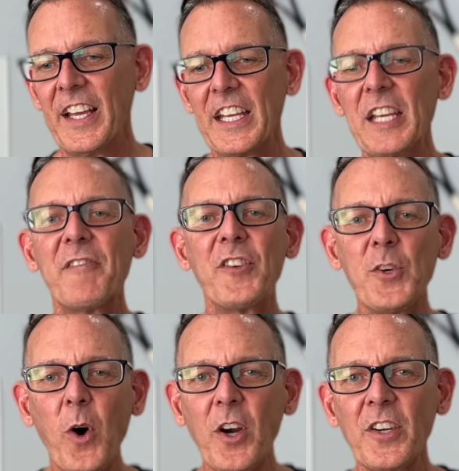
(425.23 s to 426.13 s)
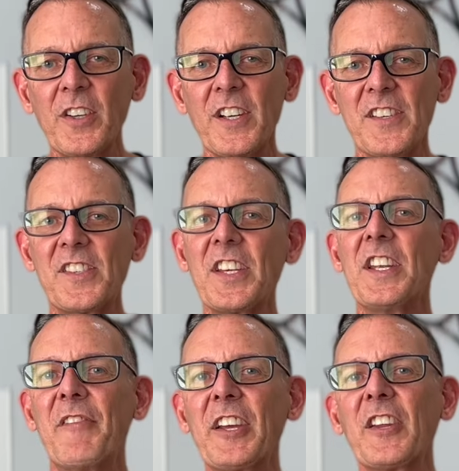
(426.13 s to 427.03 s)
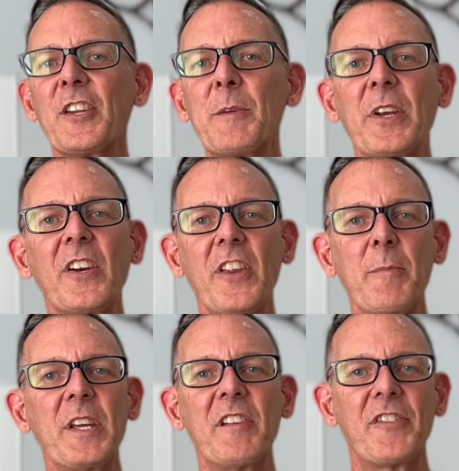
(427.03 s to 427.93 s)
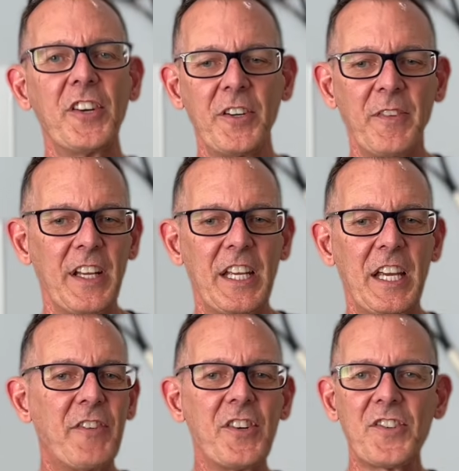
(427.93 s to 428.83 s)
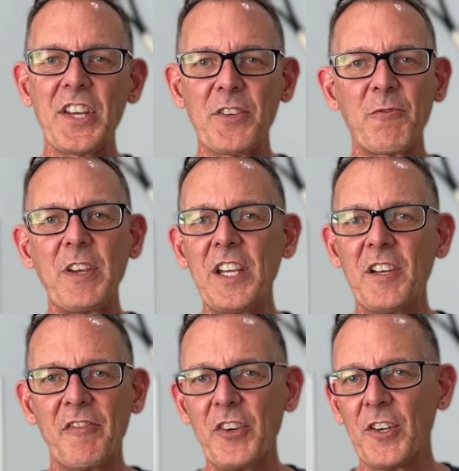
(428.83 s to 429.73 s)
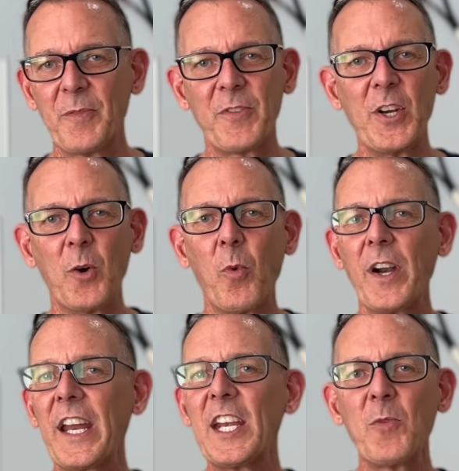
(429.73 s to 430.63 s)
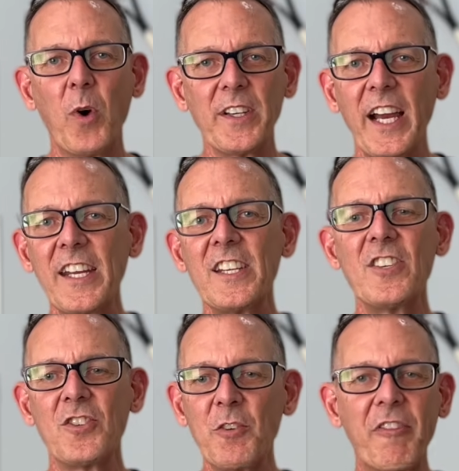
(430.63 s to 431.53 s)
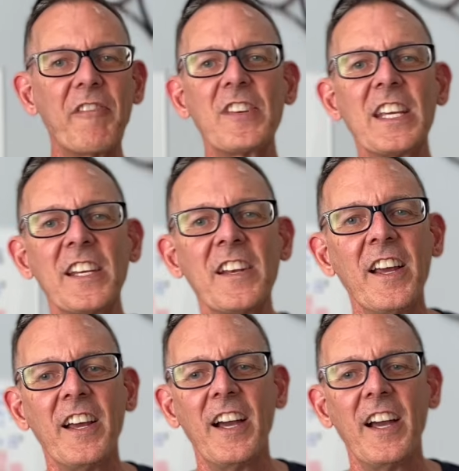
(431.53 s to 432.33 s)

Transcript: If you are significantly bigger than me, if you're 6 feet, if you're 180, 190, 215,